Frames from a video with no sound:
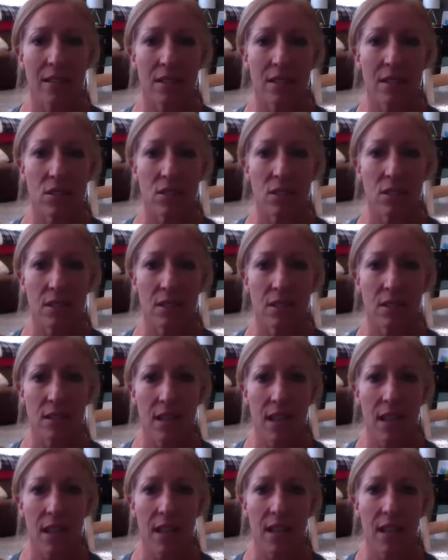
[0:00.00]
Just
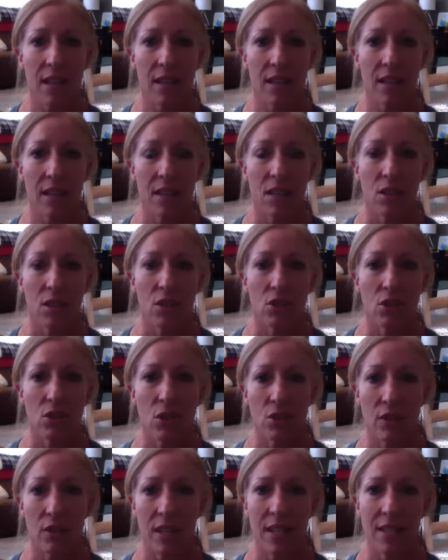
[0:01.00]
stay and
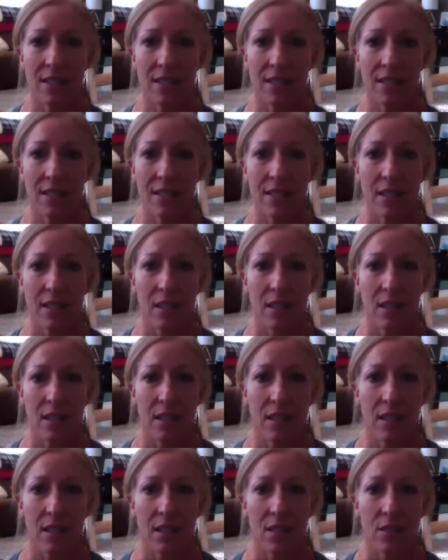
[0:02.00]
notice
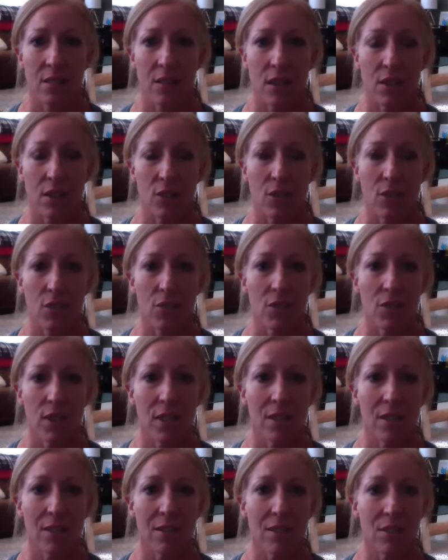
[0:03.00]
how you
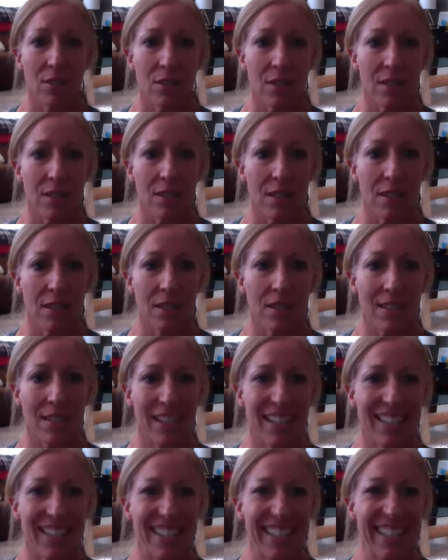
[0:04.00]
feel, notice
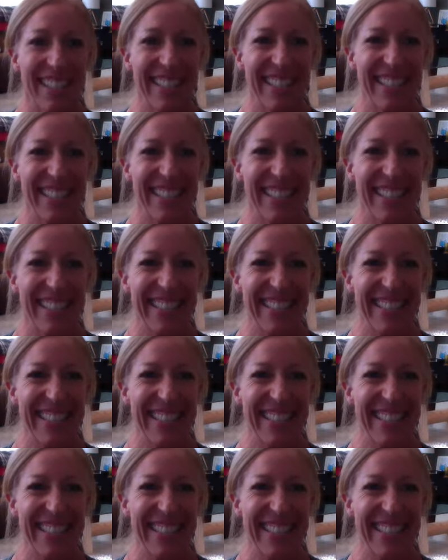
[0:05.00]
sensations.